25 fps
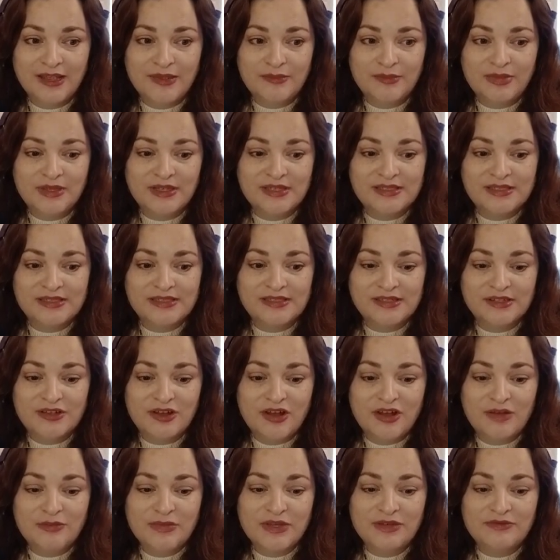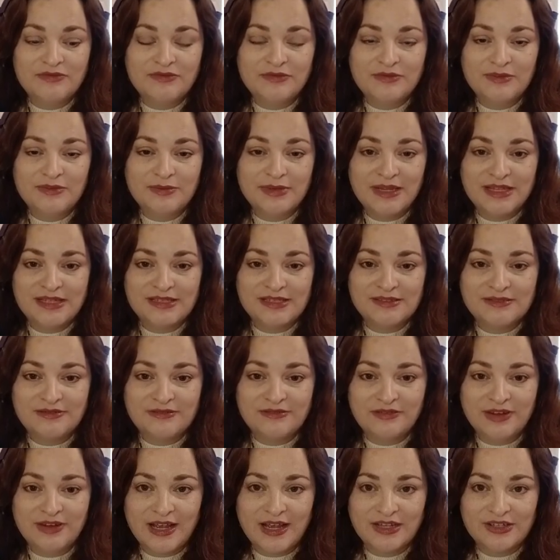because they're coming from a place of
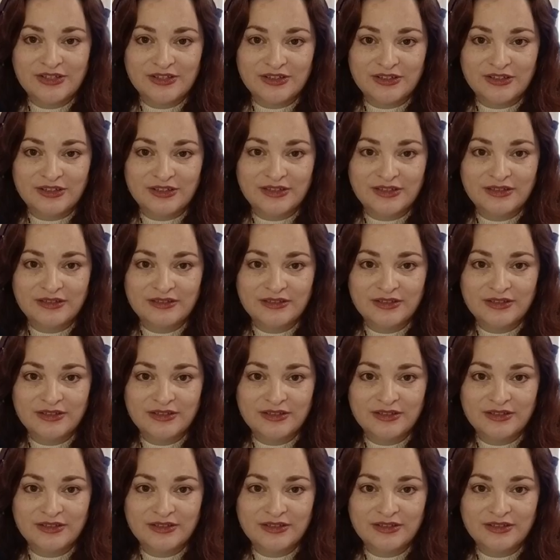fracture.